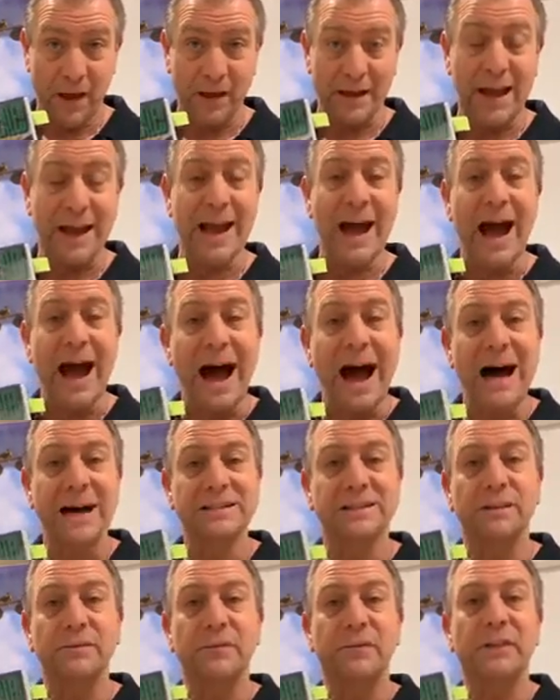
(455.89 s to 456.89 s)
Okay,
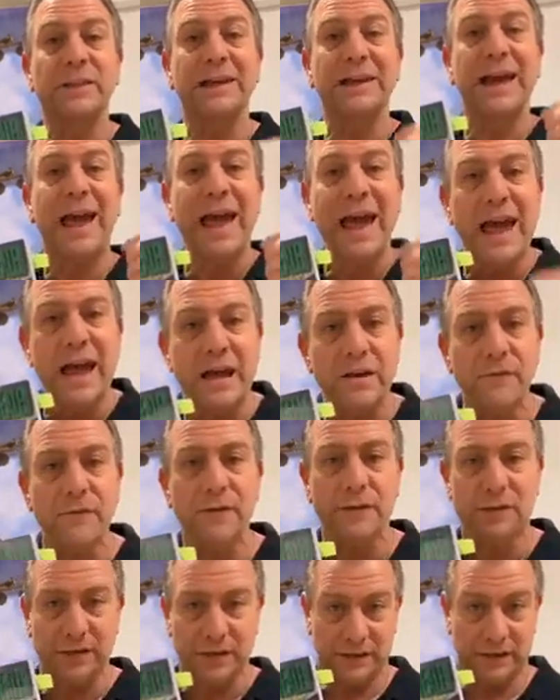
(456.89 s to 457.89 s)
ask them for the
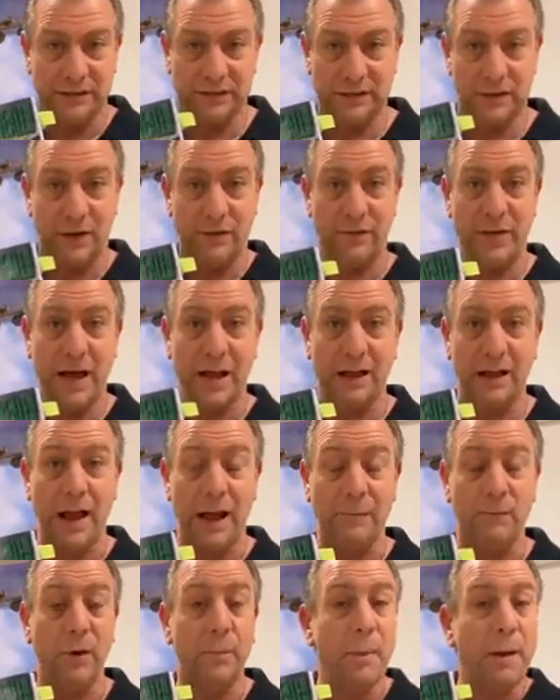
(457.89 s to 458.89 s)
evidence of that
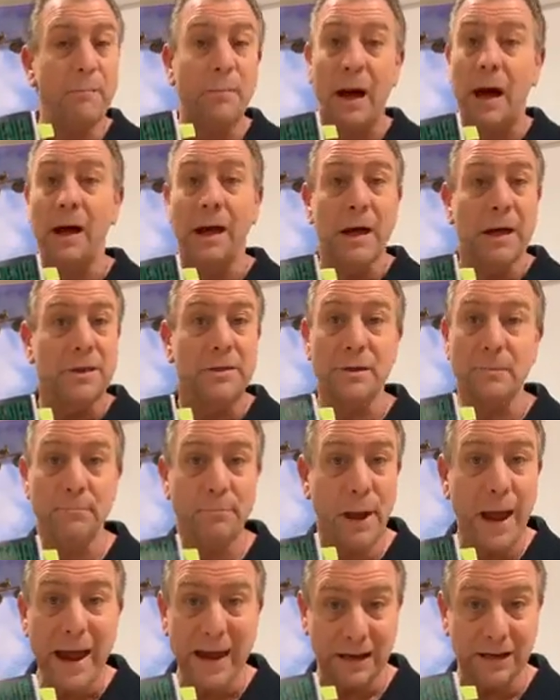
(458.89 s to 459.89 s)
claim. Remember, the
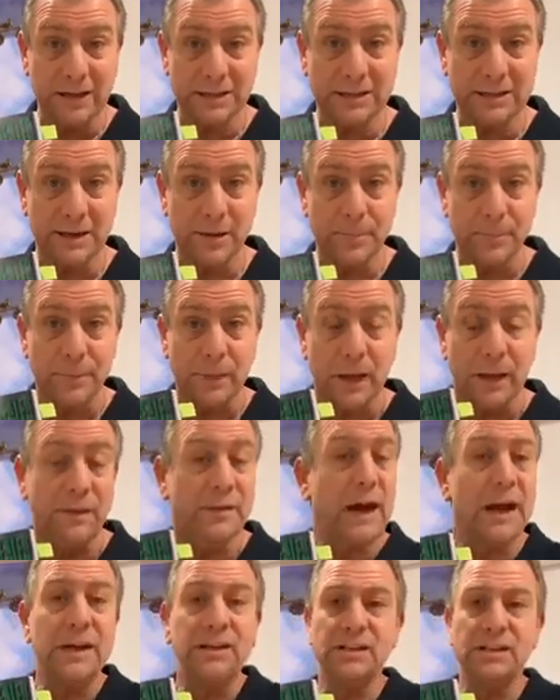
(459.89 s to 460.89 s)
banks,
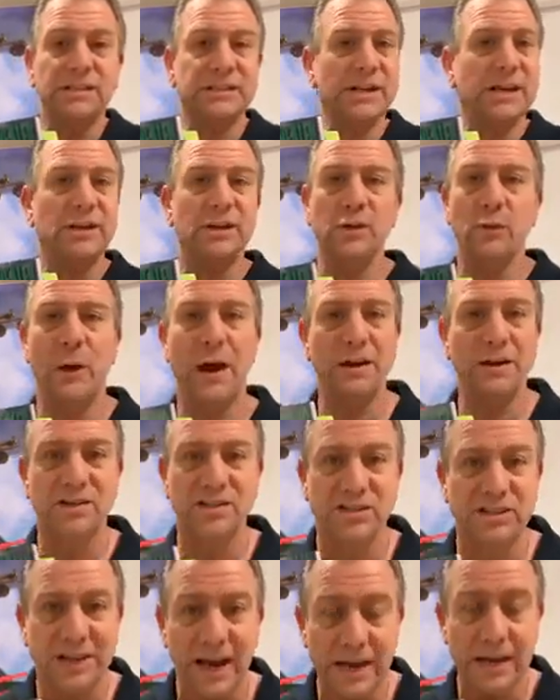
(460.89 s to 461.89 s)
they just send you out a
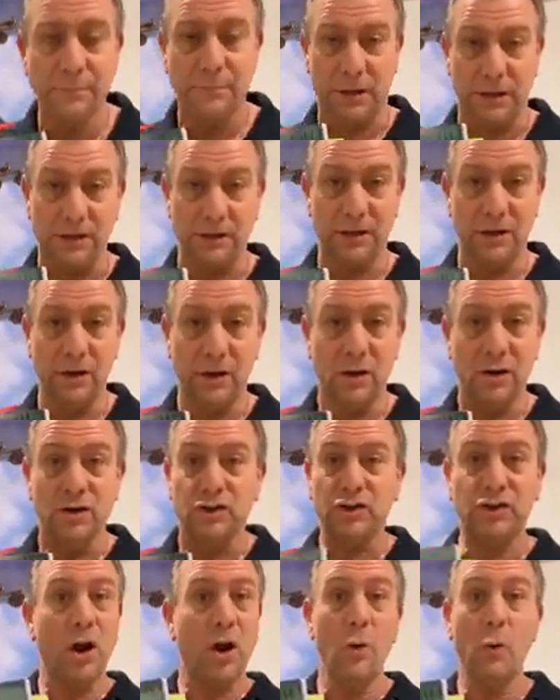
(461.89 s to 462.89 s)
statement.
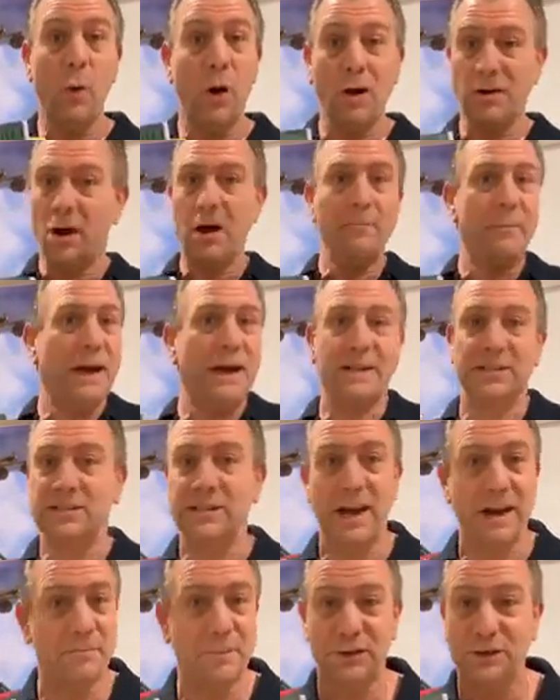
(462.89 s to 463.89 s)
So what? I make
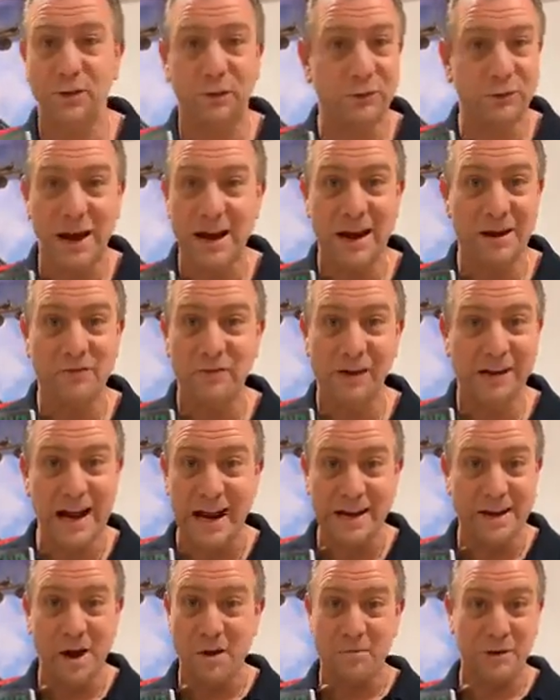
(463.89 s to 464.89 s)
statements all day, every
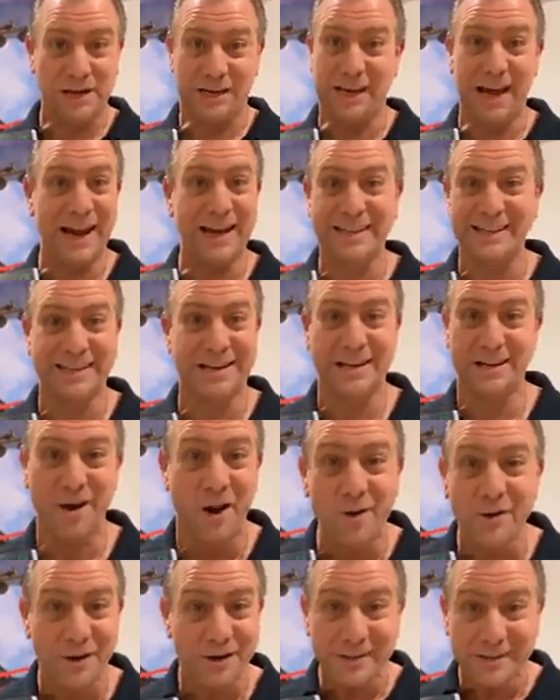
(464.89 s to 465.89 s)
day. Nobody takes any
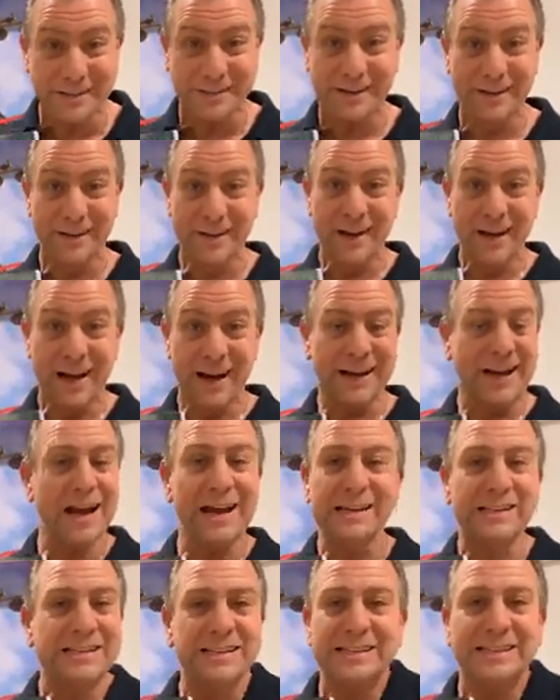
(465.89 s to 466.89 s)
notice.
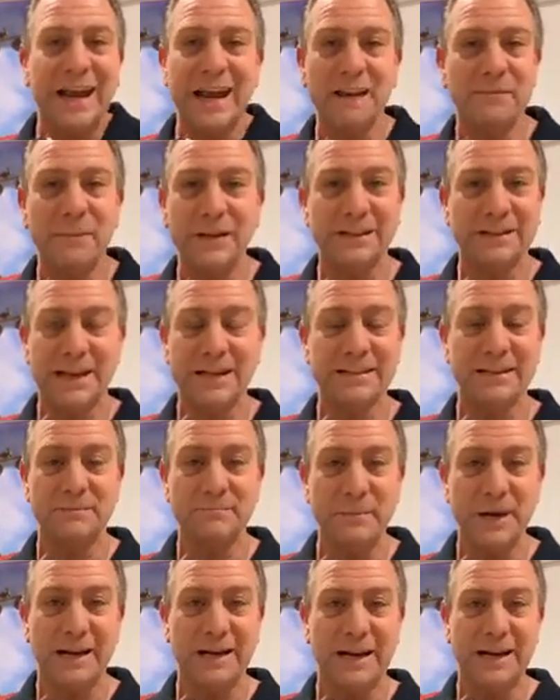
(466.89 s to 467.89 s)
Okay, a statement
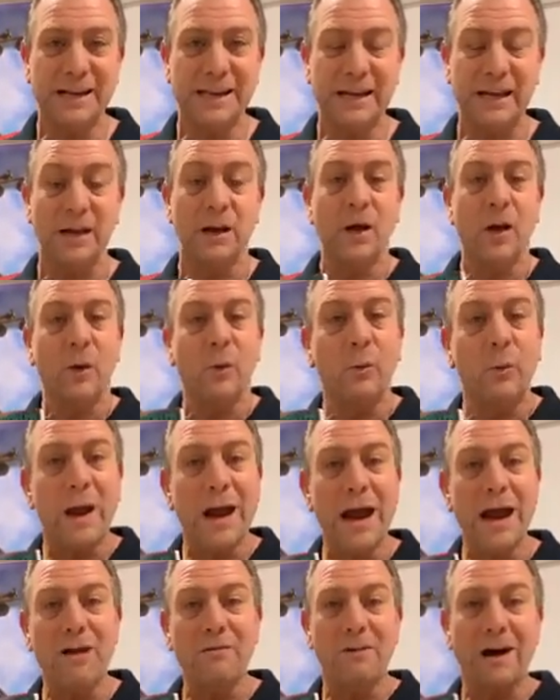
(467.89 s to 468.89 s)
doesn't mean anything.
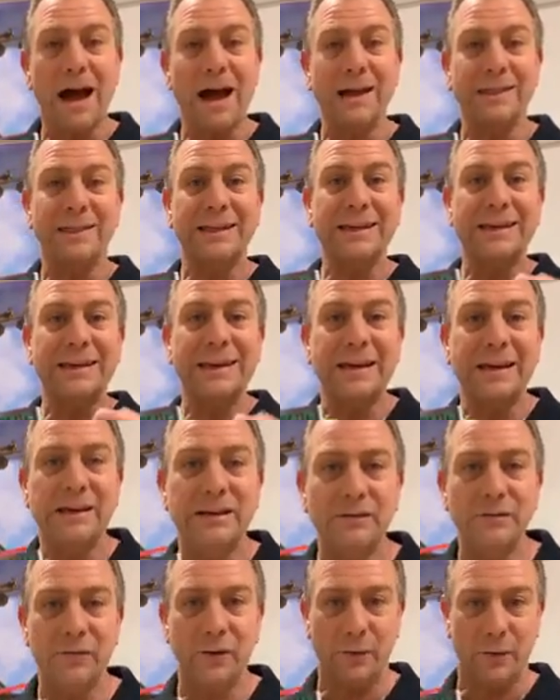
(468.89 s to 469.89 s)
Where are
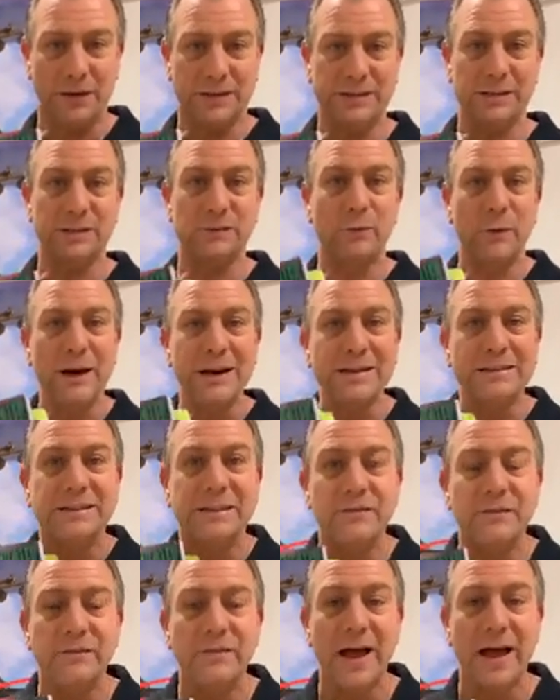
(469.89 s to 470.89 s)
the invoices? Where's
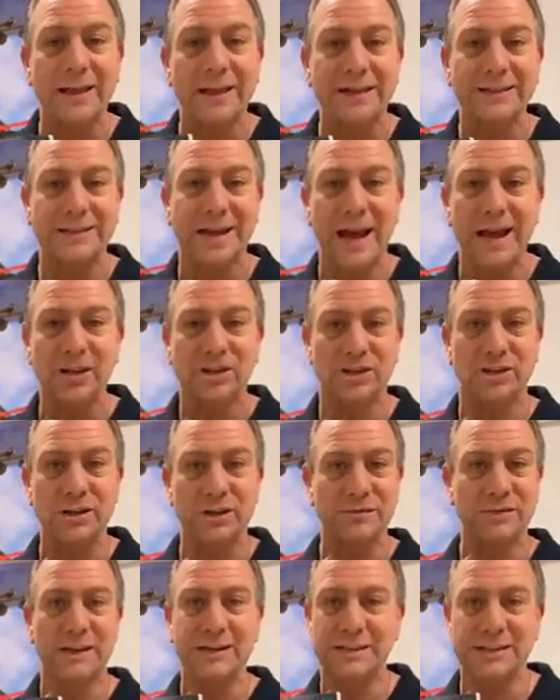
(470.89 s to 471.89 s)
the
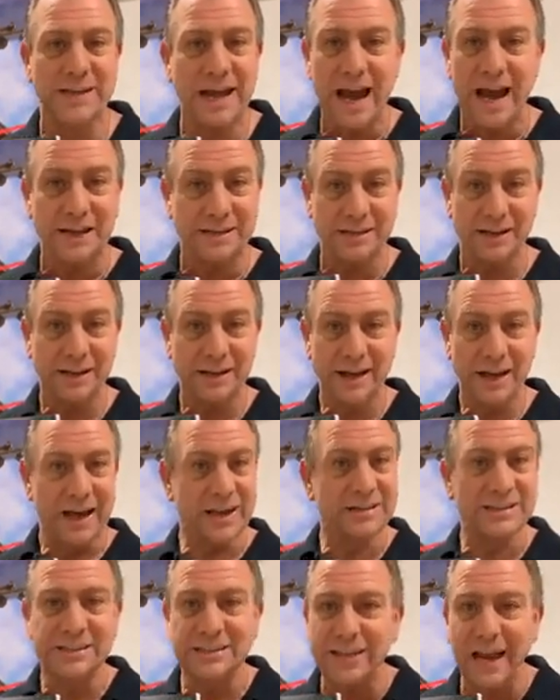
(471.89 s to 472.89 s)
validation of the debt?
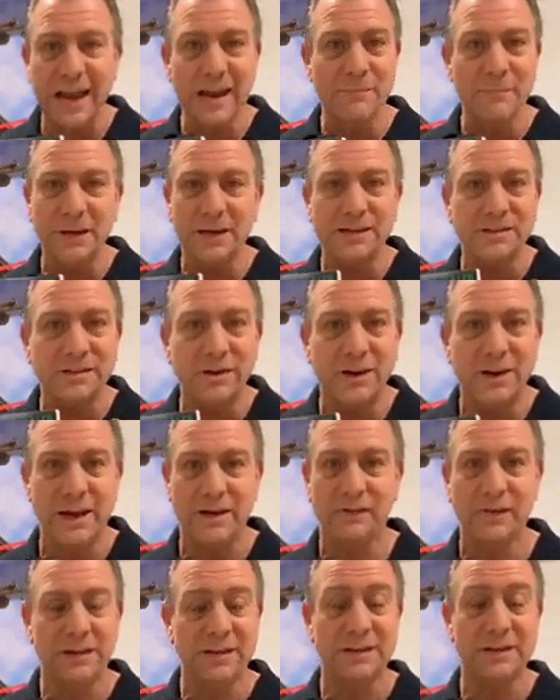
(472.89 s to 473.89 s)
A statement is
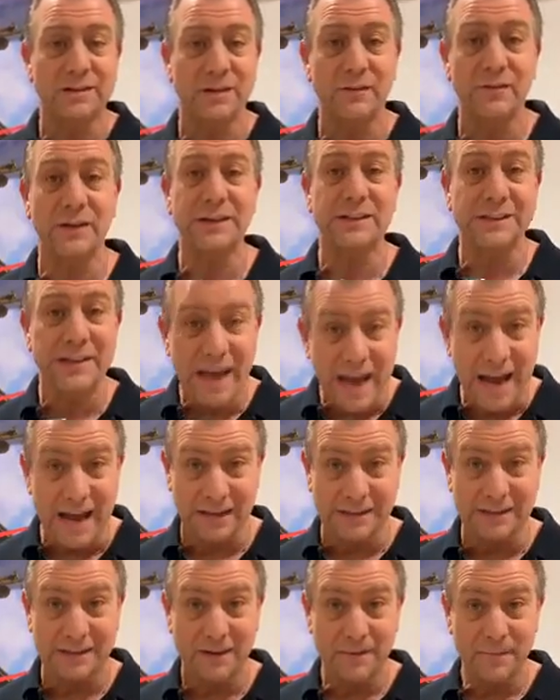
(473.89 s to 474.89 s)
not evidence of a
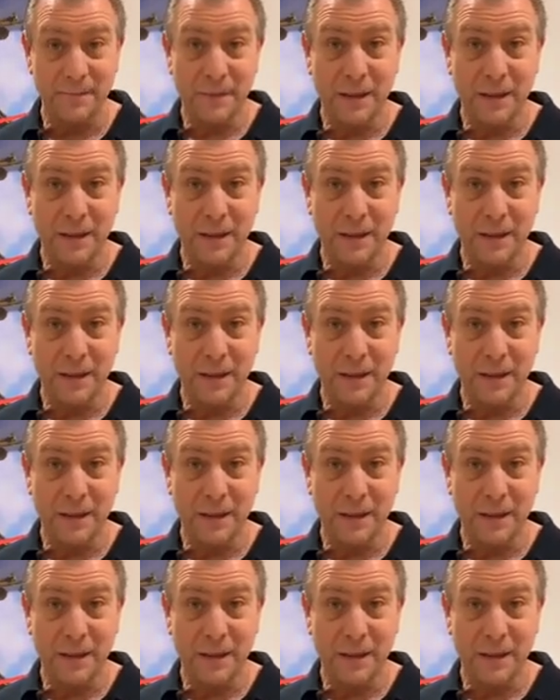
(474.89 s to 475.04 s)
debt.